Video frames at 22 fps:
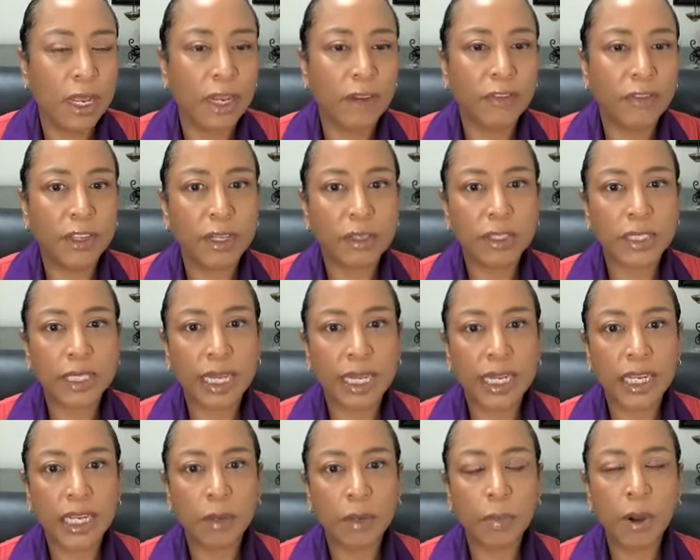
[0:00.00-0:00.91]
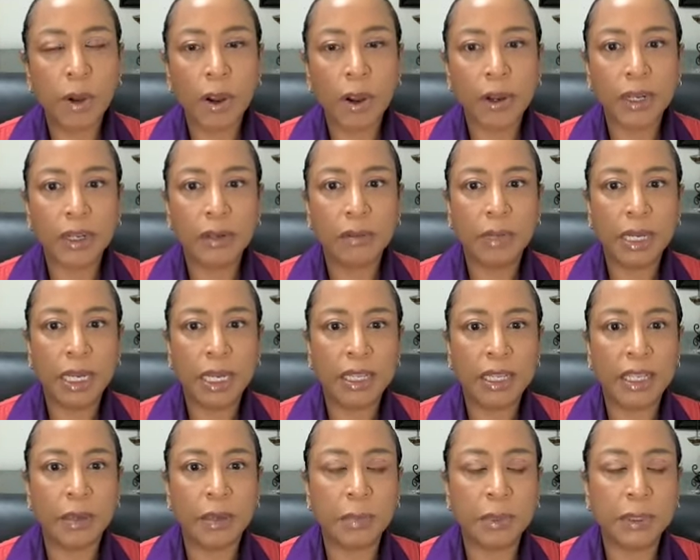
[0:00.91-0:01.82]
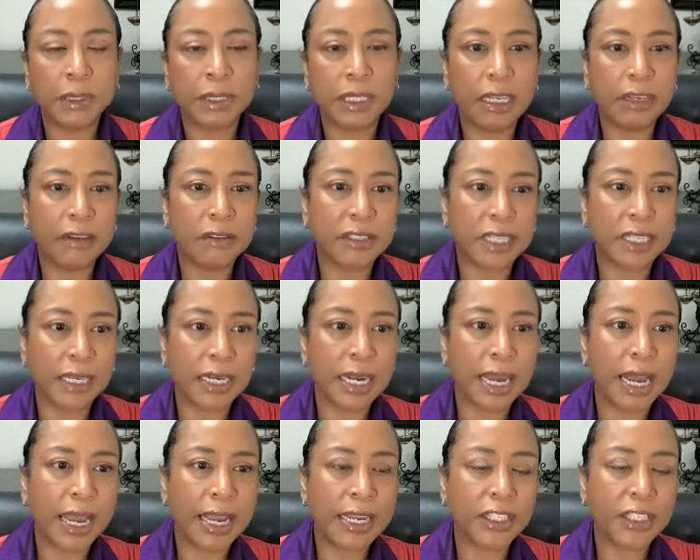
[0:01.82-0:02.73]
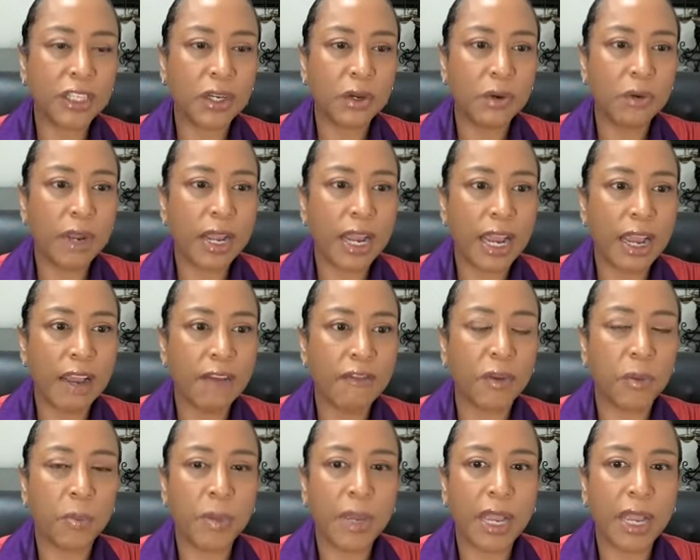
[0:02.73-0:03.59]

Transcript: if there's any part in me that believes that I don't have the